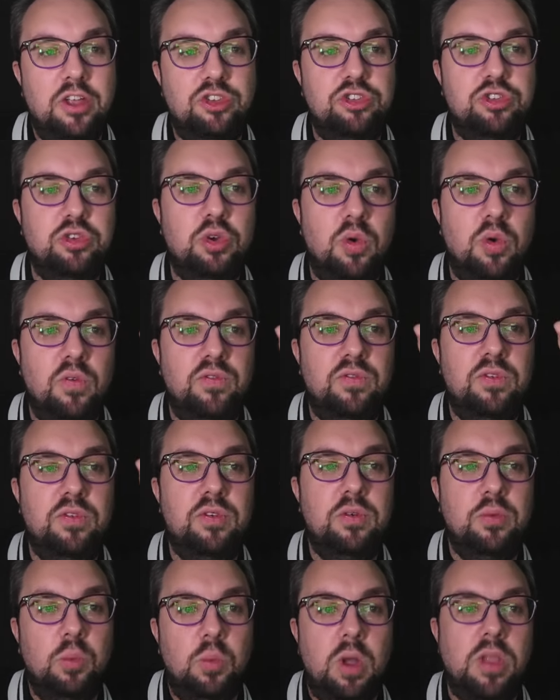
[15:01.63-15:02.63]
as sort of
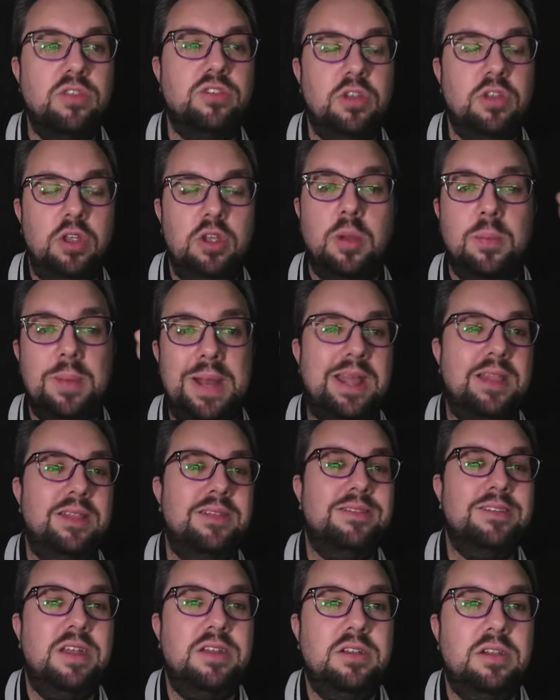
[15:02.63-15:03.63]
ones that you could play in the
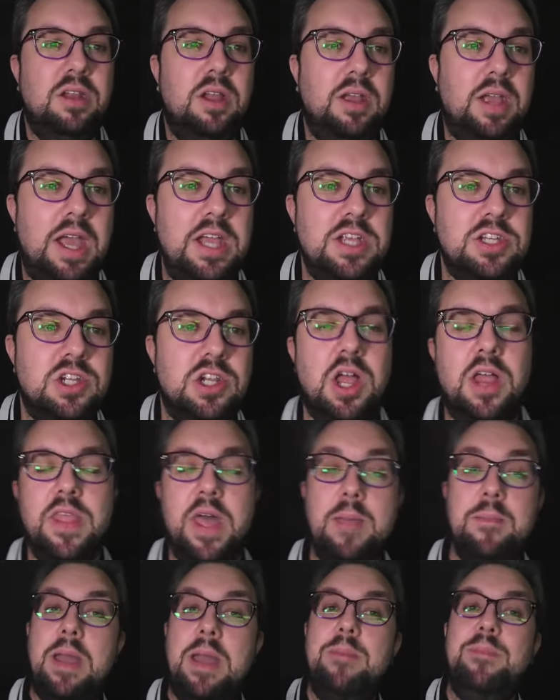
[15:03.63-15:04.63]
center location. Like,
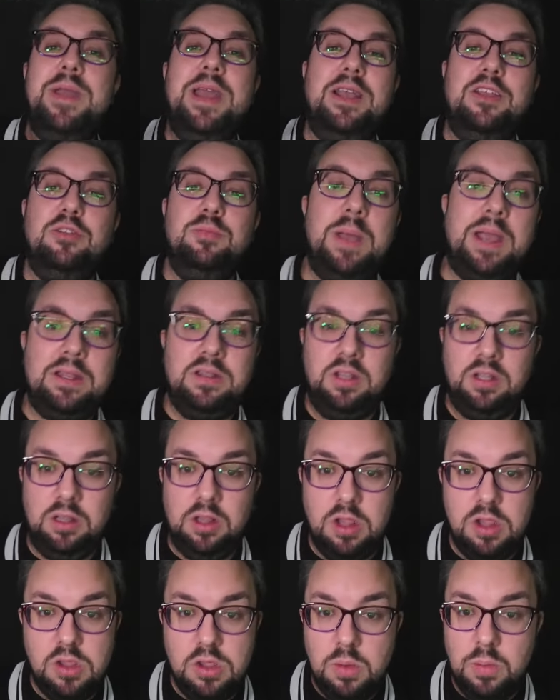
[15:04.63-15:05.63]
they may be expecting
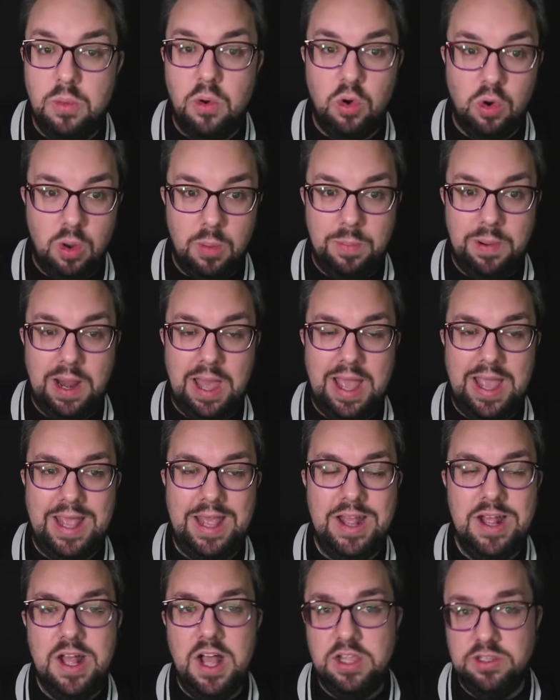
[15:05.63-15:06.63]
the Nomura play,
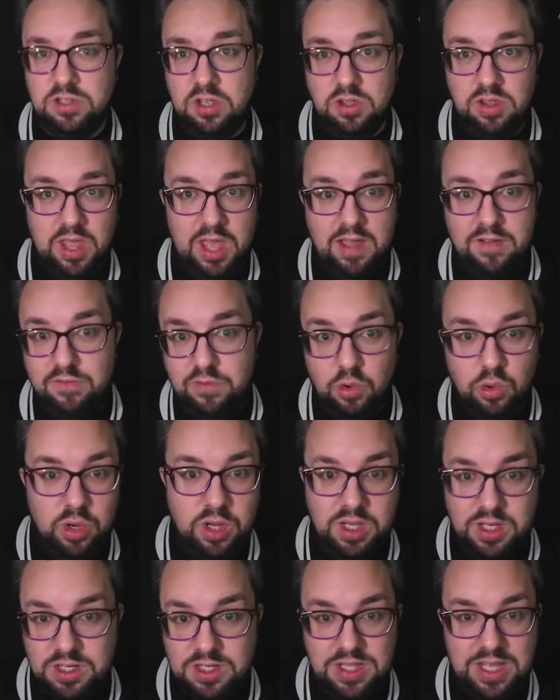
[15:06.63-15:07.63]
and so they
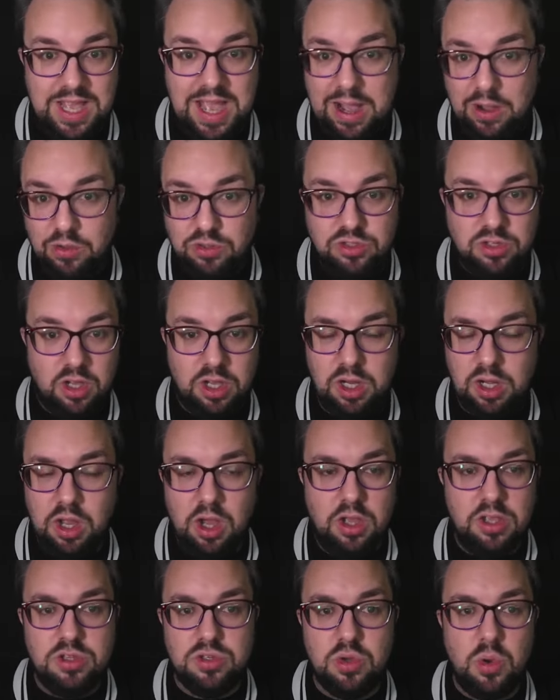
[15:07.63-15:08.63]
avoid the outside
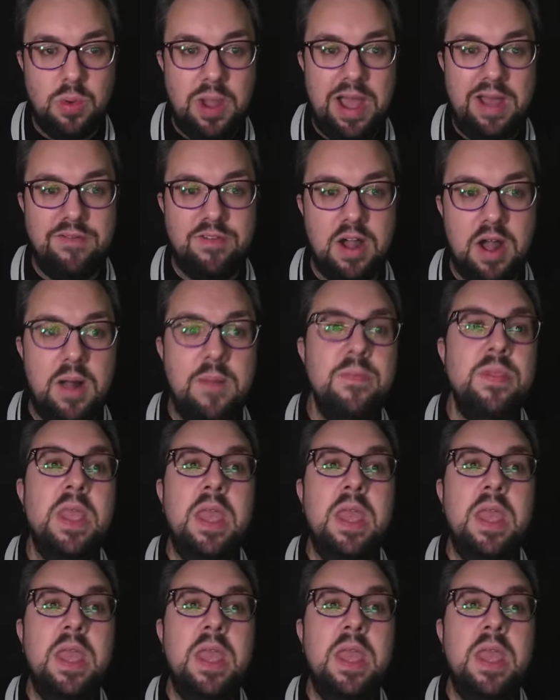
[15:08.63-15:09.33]
lines or whatever.